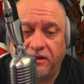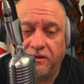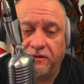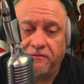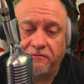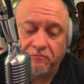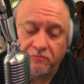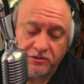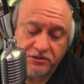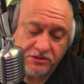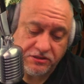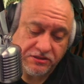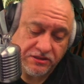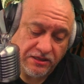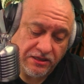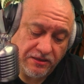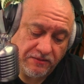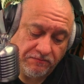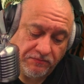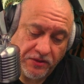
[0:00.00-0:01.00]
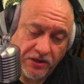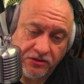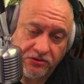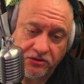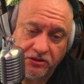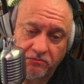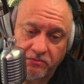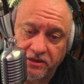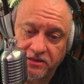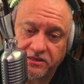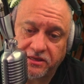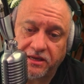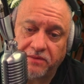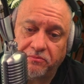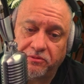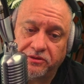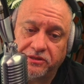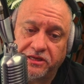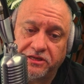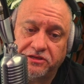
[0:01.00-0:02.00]
which is under the basic
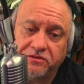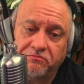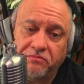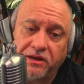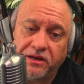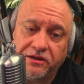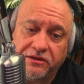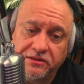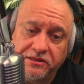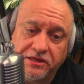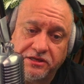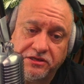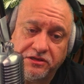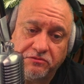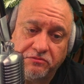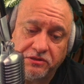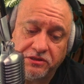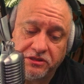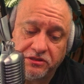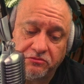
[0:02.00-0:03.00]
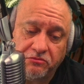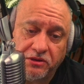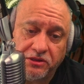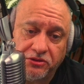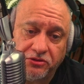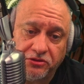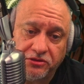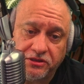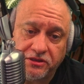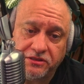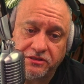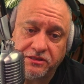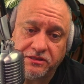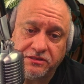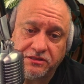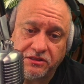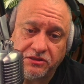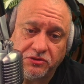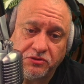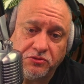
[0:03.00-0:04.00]
importation bond condition, which is
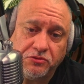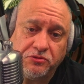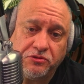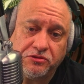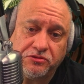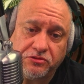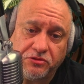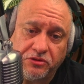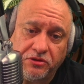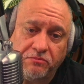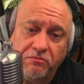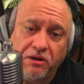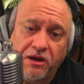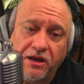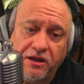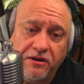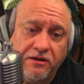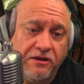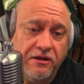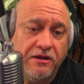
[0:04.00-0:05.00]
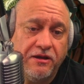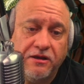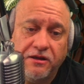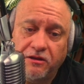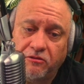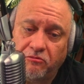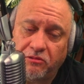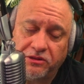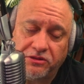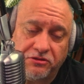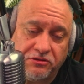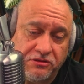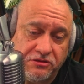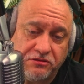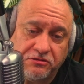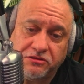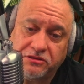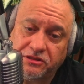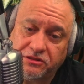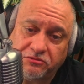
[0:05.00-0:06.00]
113.62, custodian bond,
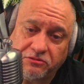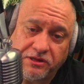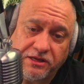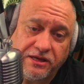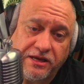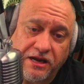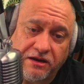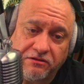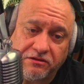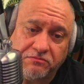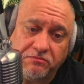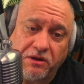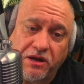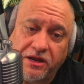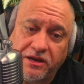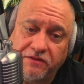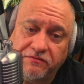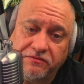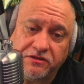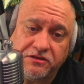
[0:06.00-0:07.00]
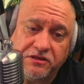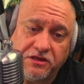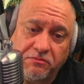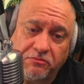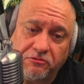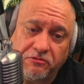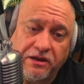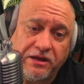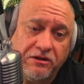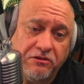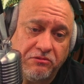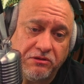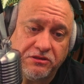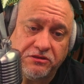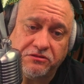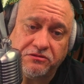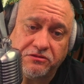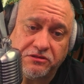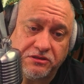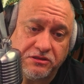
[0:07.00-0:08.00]
113.63, carrier's bond, FCC operator,
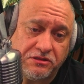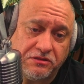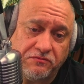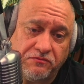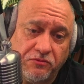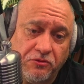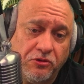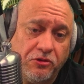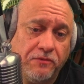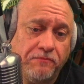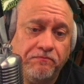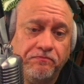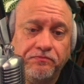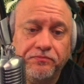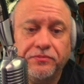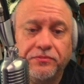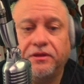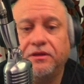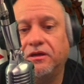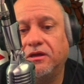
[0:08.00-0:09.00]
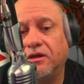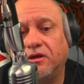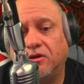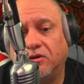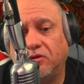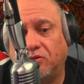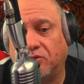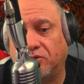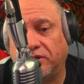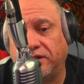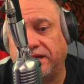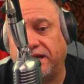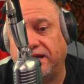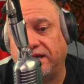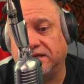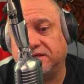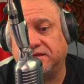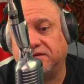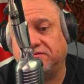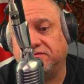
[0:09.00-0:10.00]
113.64, or an
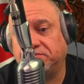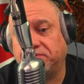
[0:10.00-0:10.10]
ISF